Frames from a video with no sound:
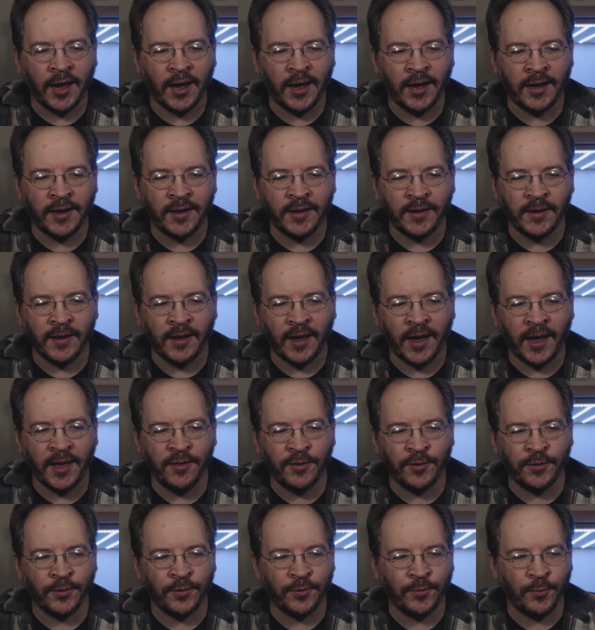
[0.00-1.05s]
uh,
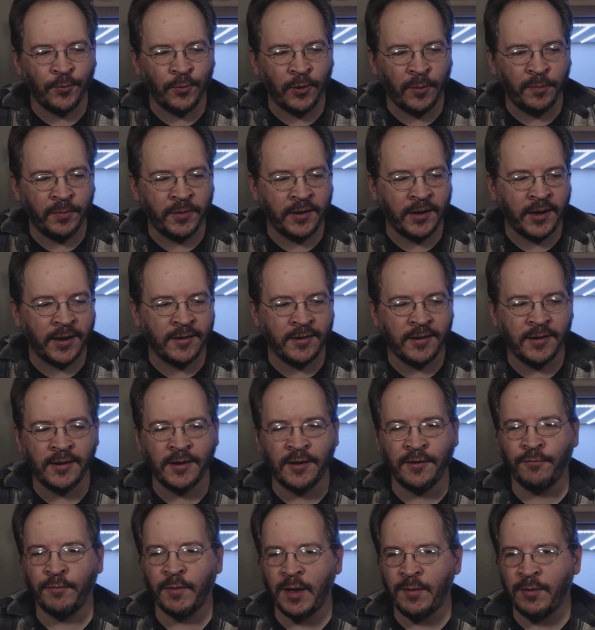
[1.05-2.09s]
I threw up the
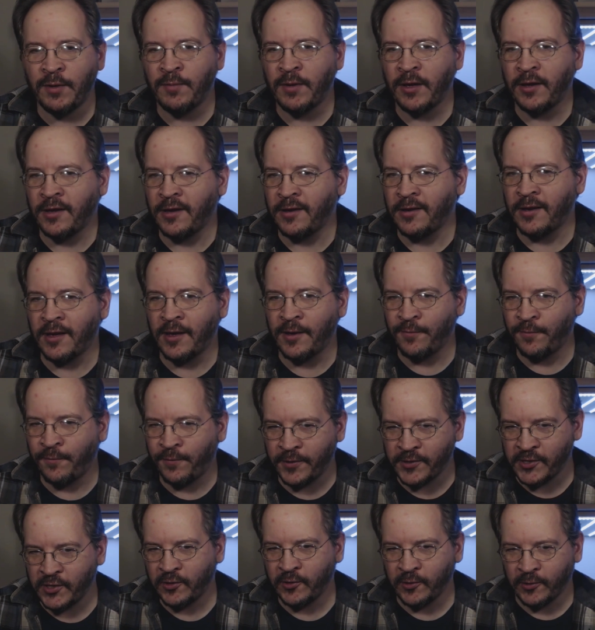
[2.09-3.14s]
idea of maybe making a
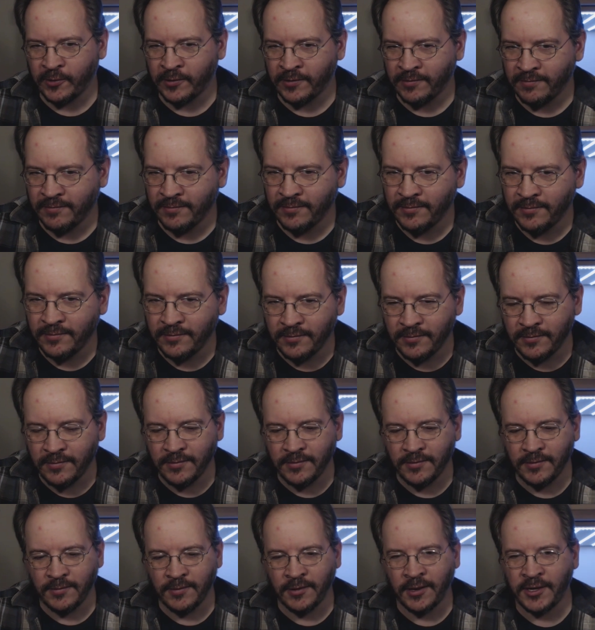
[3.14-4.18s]
physical
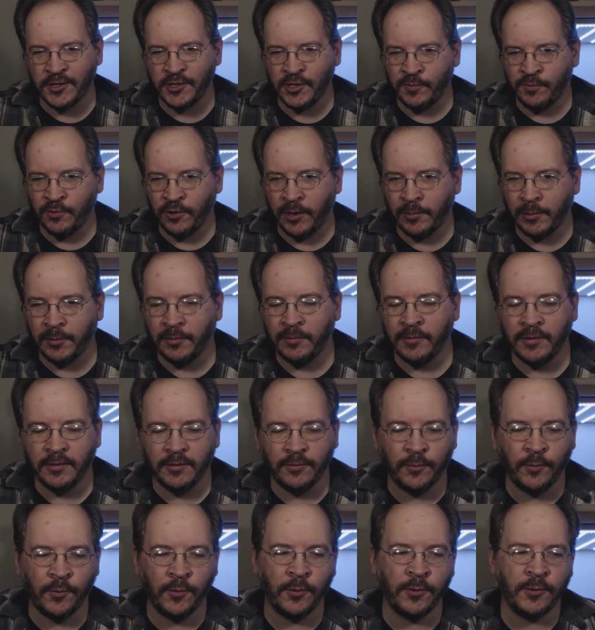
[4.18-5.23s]
logic problem
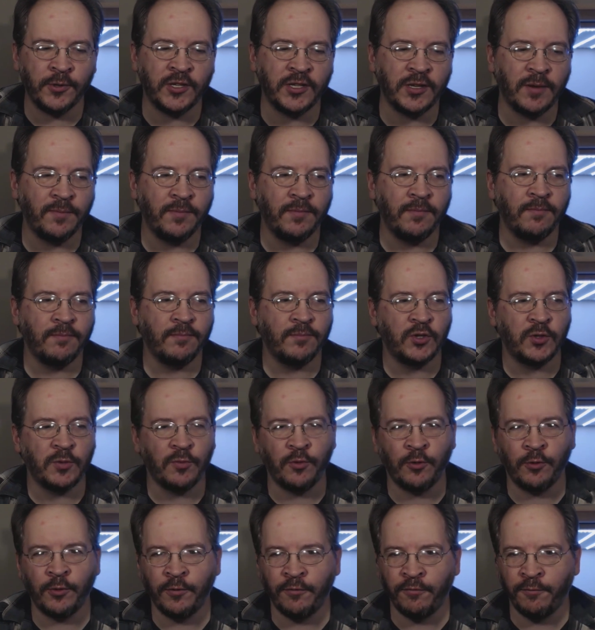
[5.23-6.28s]
or some
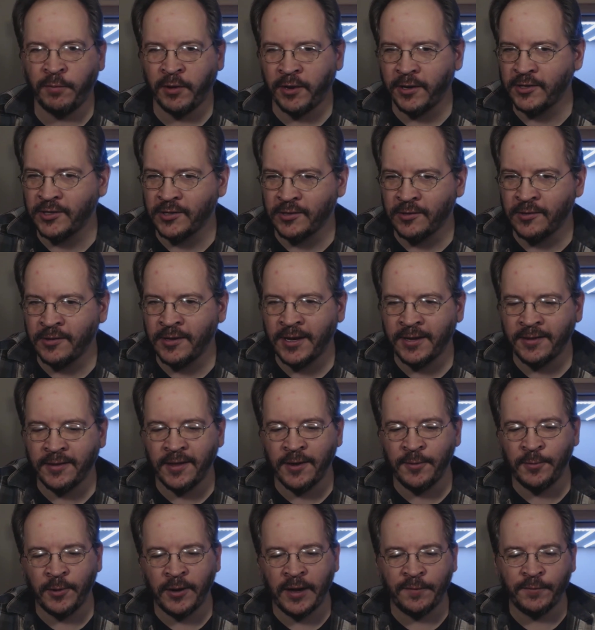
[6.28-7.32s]
sort of puzzle
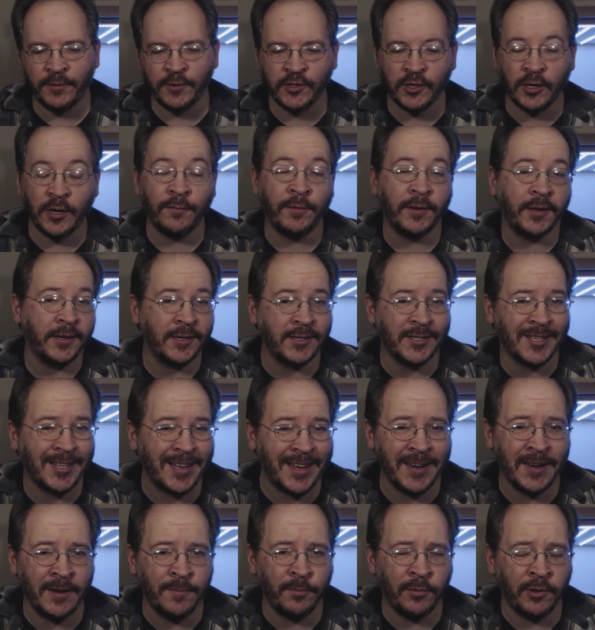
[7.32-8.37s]
that they would have to solve, like a
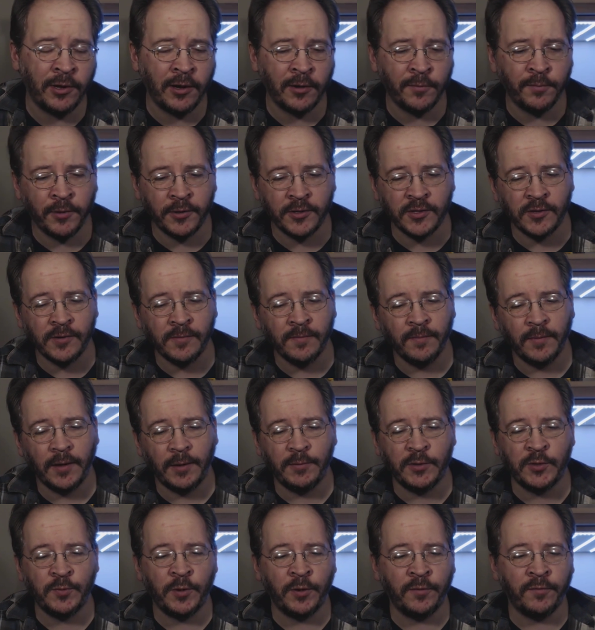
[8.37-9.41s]
sliding block puzzle.
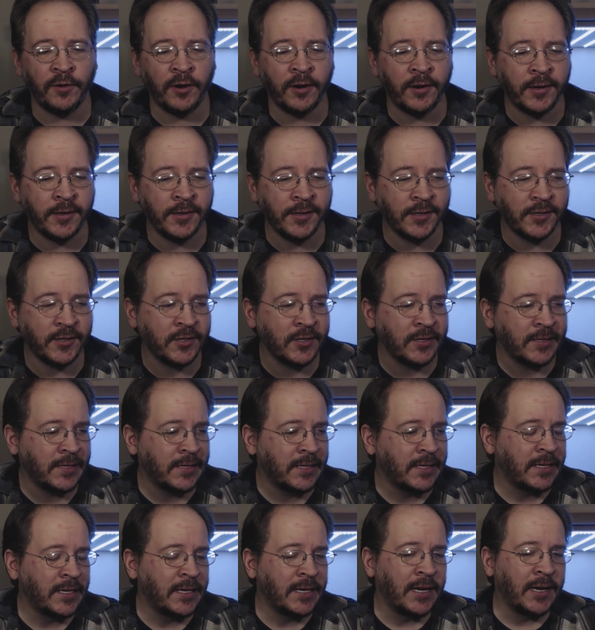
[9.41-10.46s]
That was one of our ideas.
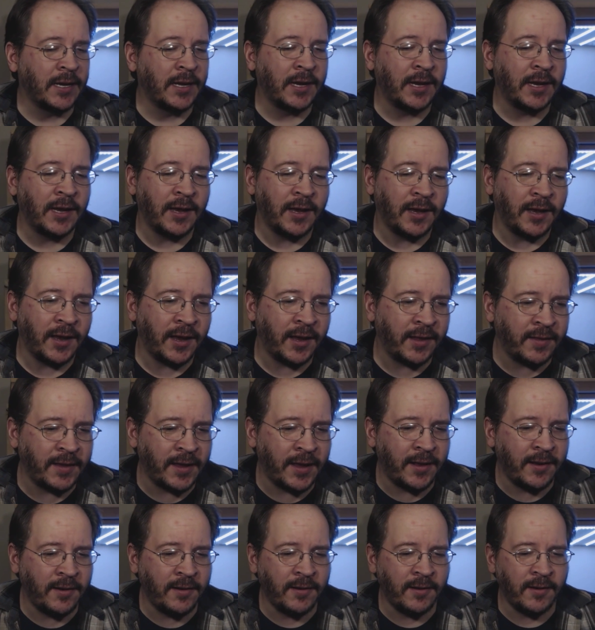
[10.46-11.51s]
And
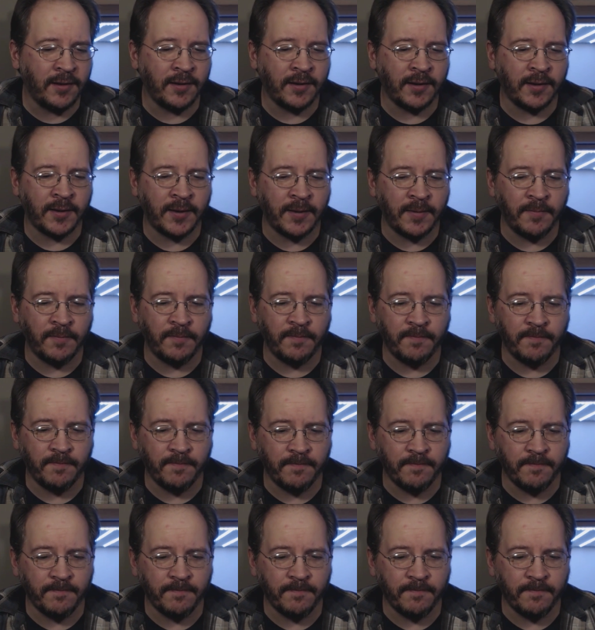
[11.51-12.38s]
then um,